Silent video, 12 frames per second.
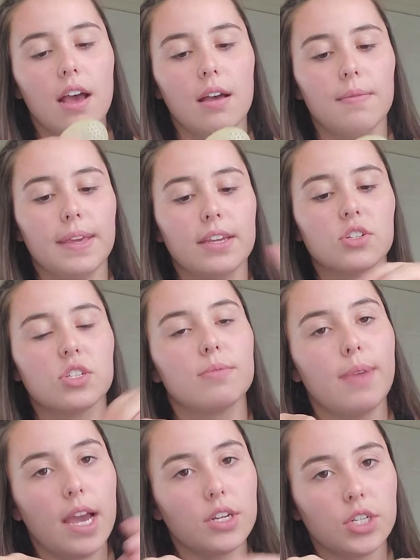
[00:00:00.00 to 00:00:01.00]
They can just
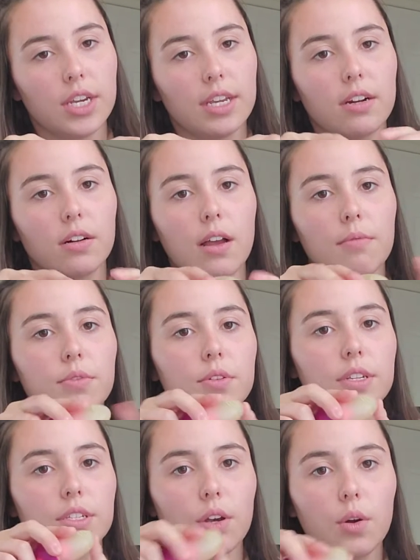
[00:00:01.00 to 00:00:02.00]
smash it and it'll come through
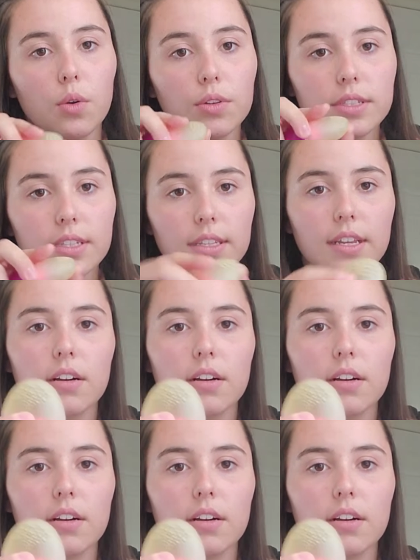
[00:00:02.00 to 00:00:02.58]
these holes